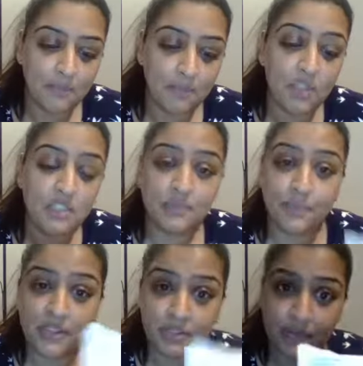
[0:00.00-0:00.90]
With it,
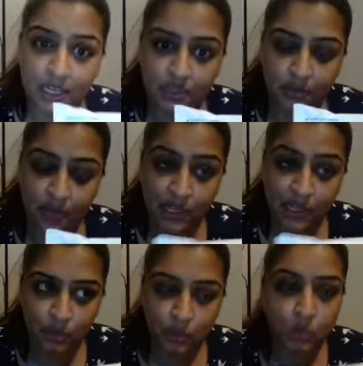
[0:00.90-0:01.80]
but
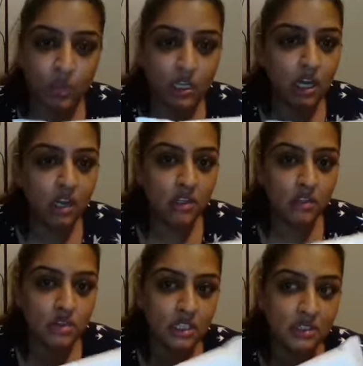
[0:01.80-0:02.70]
biodegradable, we are
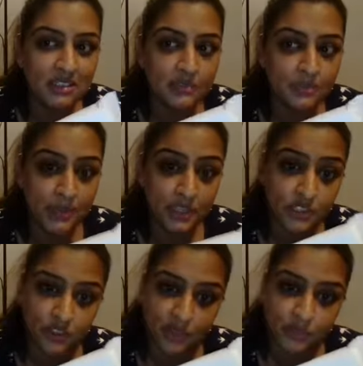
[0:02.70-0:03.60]
using
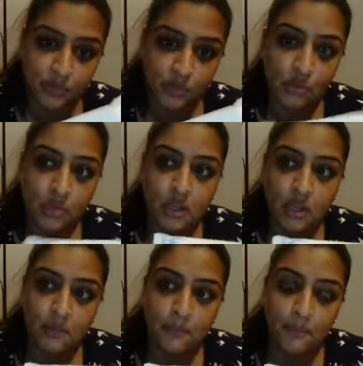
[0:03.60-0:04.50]

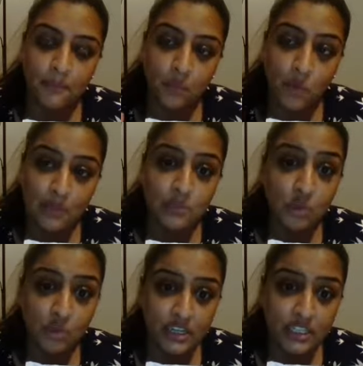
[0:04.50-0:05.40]
biodegradable wipes
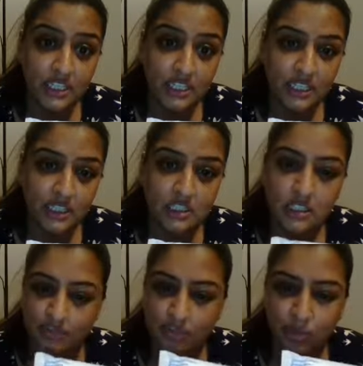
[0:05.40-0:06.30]
already. It's a
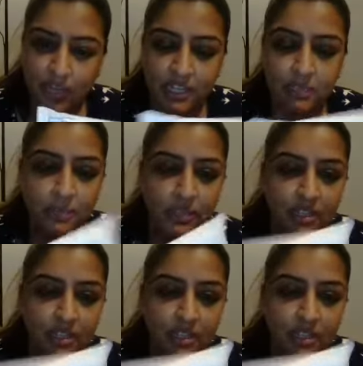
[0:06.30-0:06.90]
different brand, but